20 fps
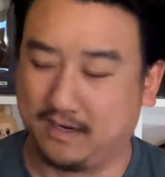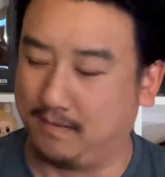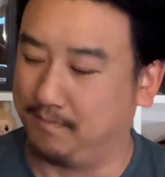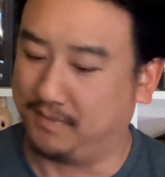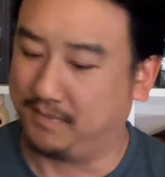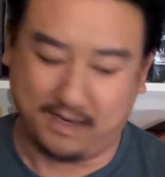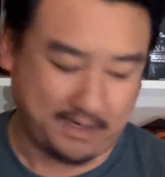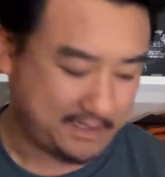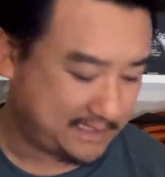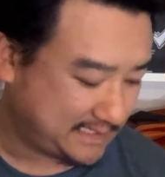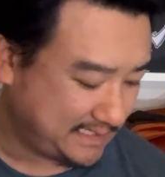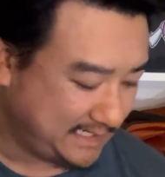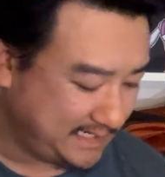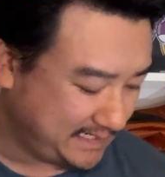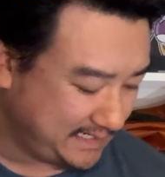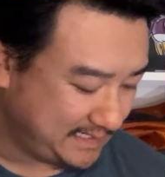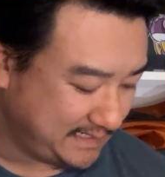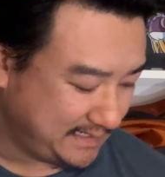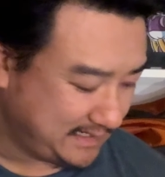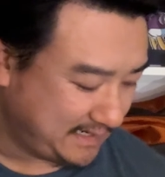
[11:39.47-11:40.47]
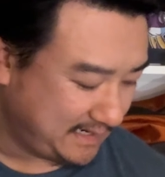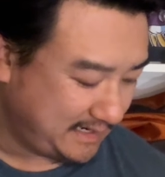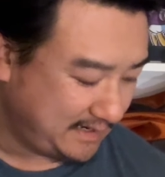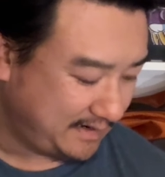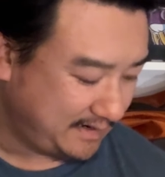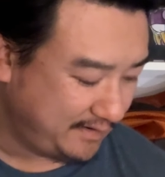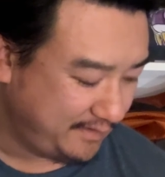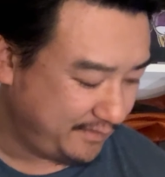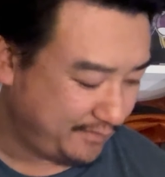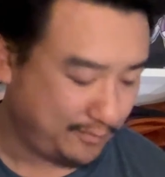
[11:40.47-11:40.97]
unboxing
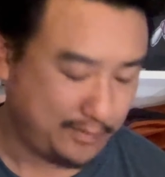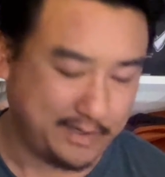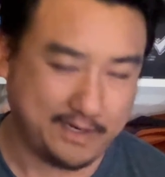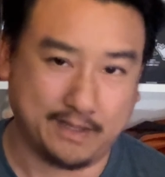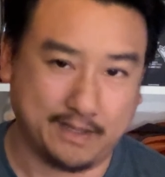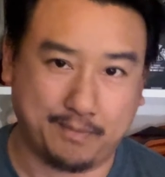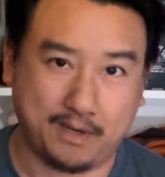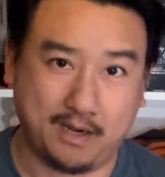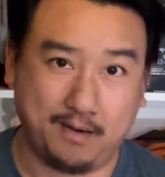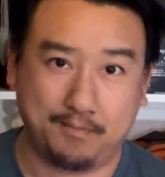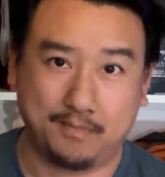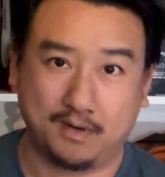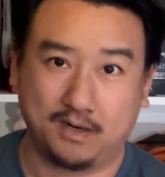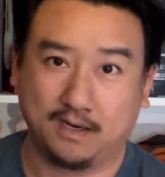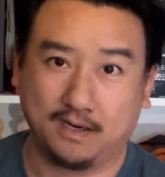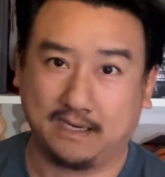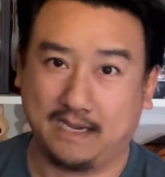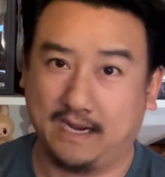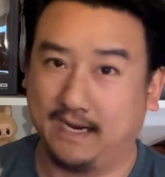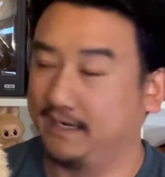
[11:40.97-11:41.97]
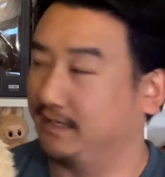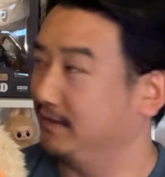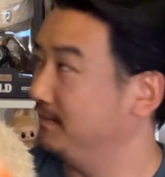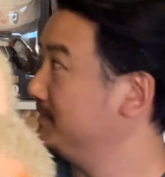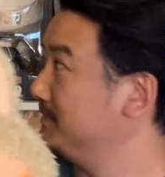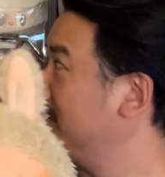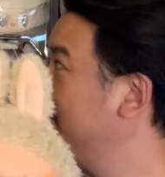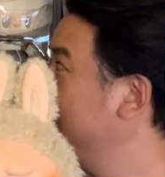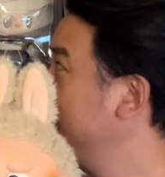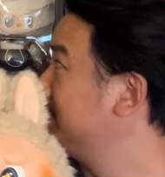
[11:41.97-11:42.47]
of one of the POPMART
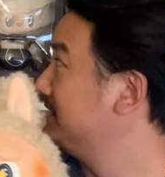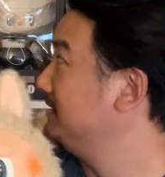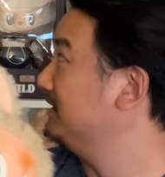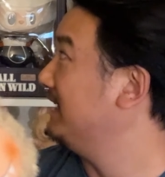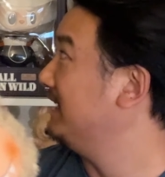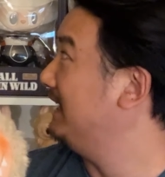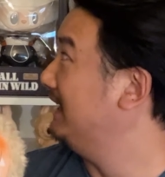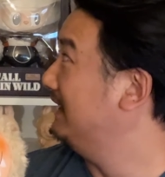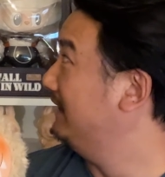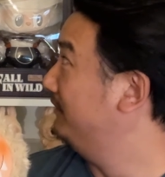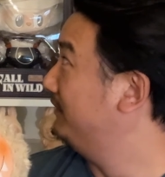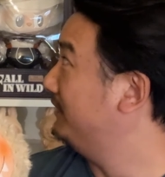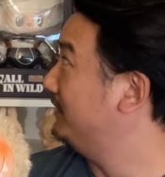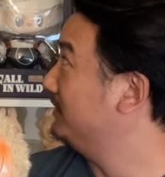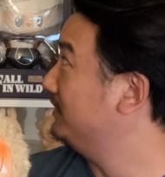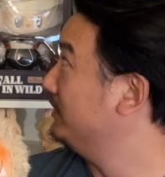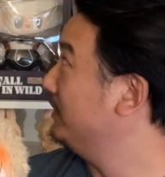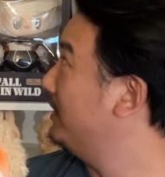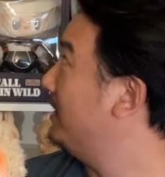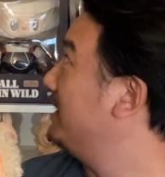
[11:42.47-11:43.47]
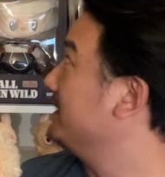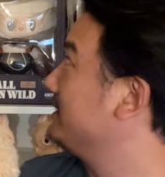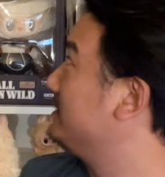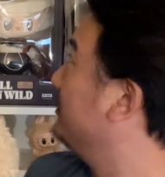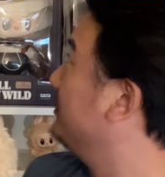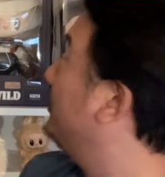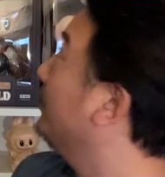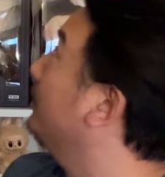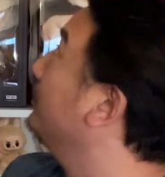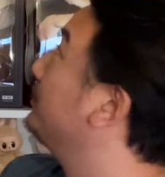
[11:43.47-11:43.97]
items. I still have a lot to
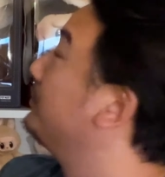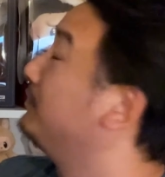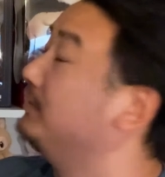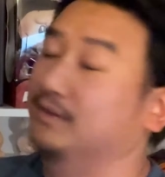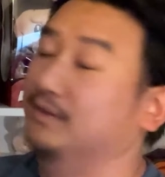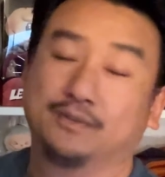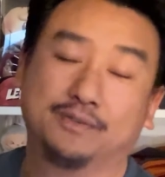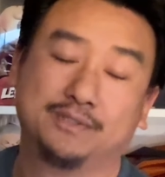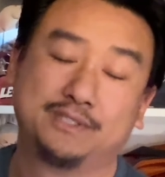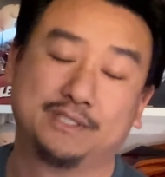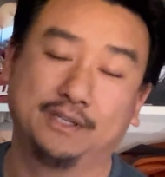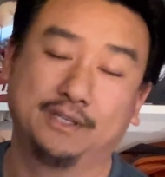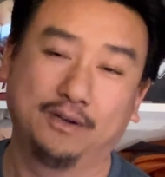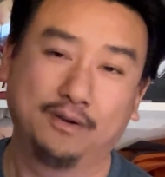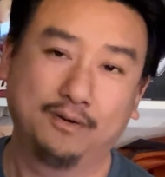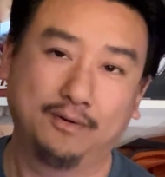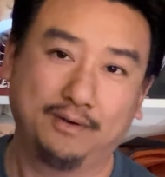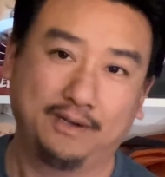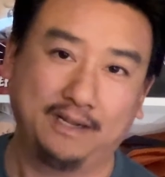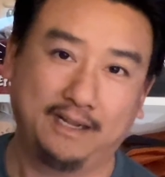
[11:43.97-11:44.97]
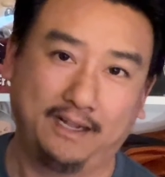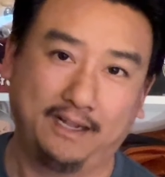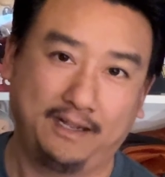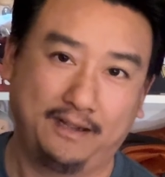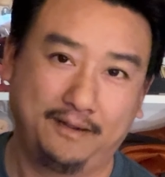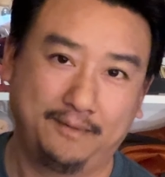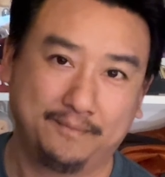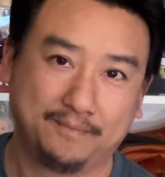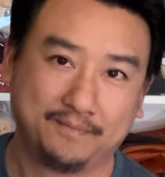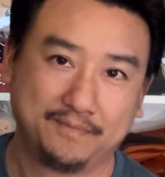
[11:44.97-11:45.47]
go through, so
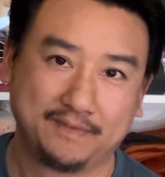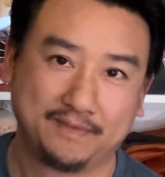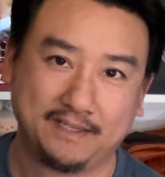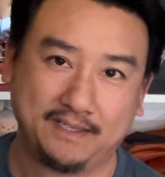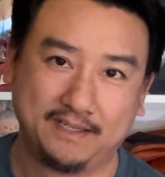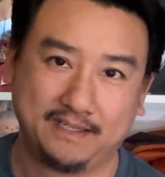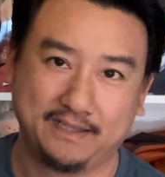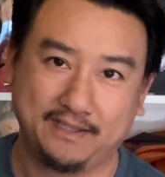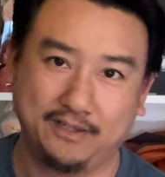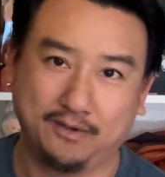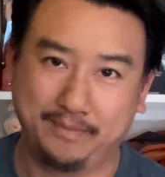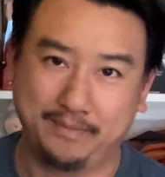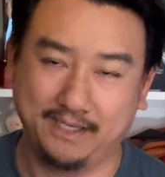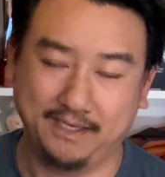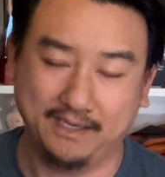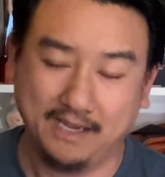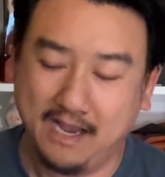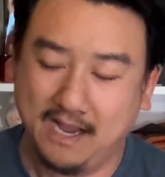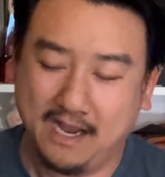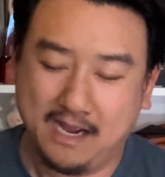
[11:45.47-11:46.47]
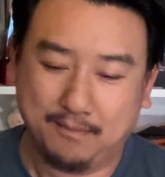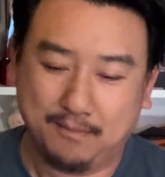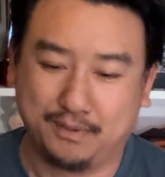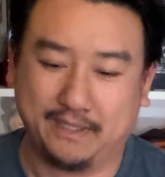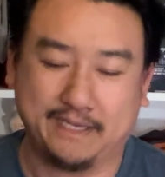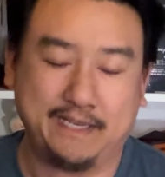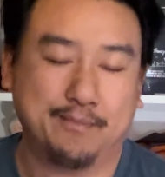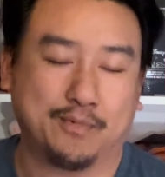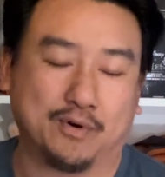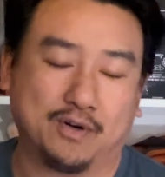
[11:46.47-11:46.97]
there'll be
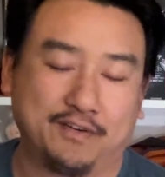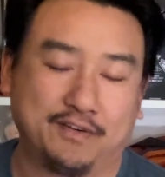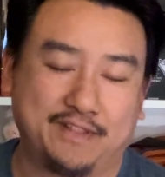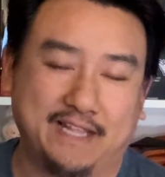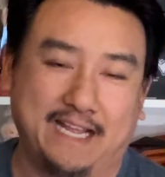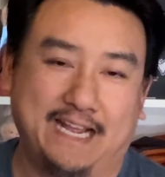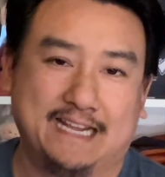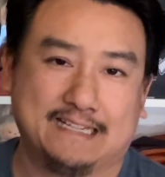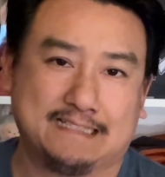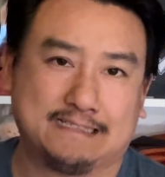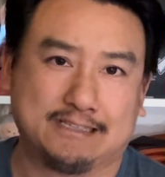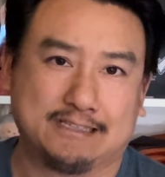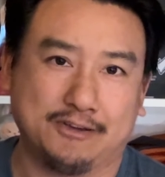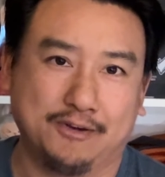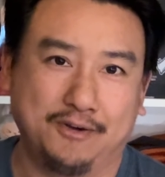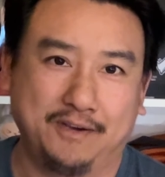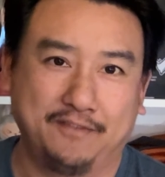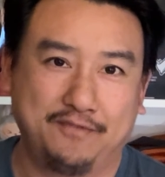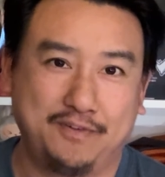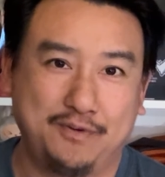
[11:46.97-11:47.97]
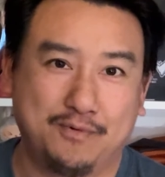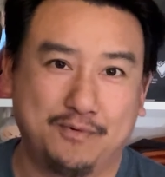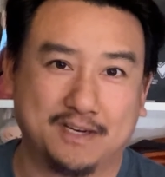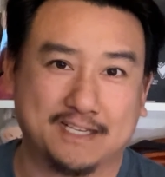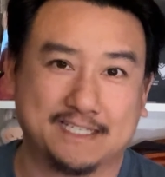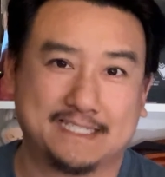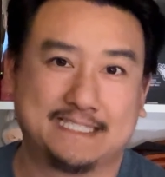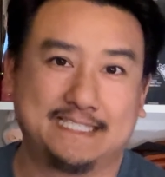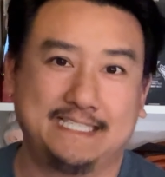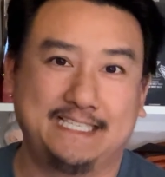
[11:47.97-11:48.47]
plenty more of that. So if you want
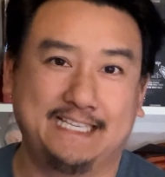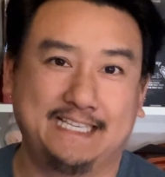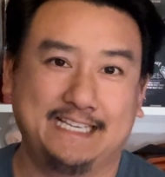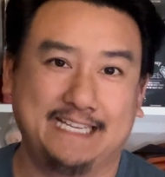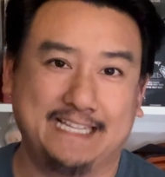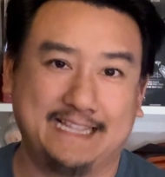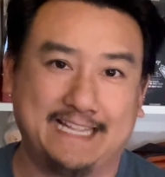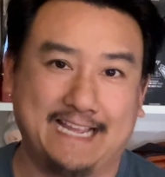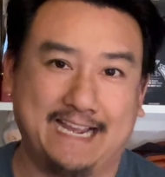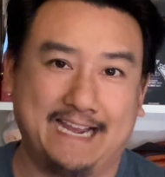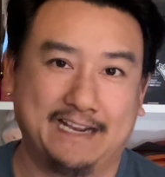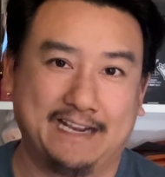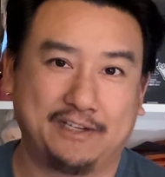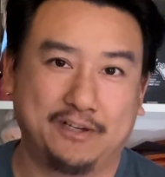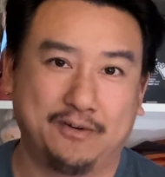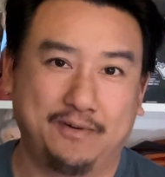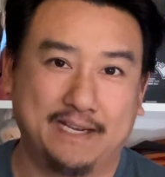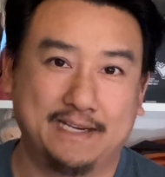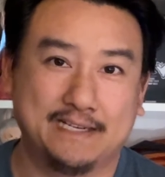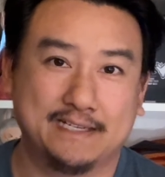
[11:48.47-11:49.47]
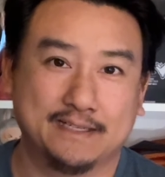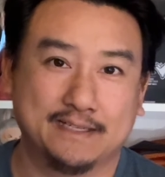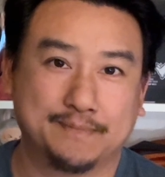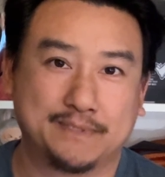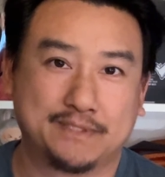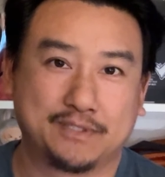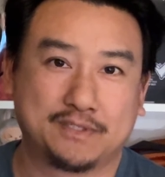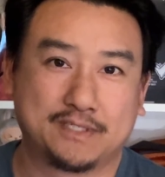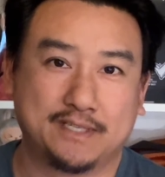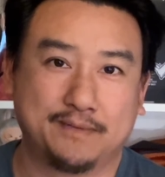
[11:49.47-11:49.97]
to see that, go ahead and
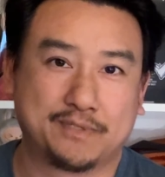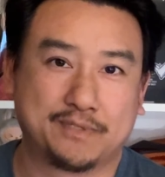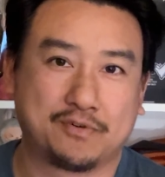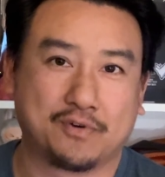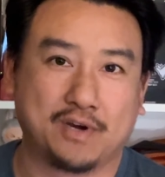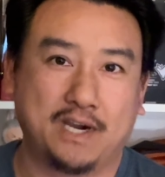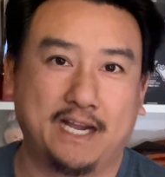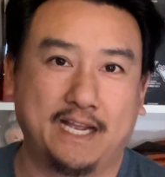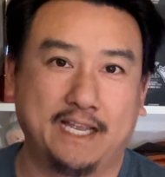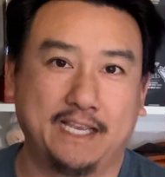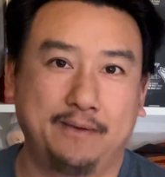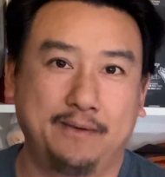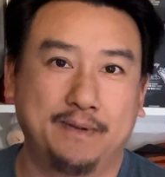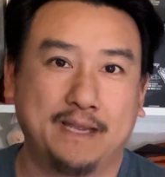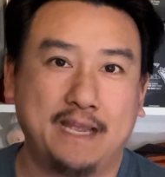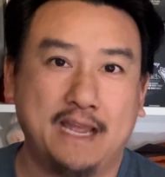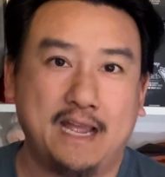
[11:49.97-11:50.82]
subscribe.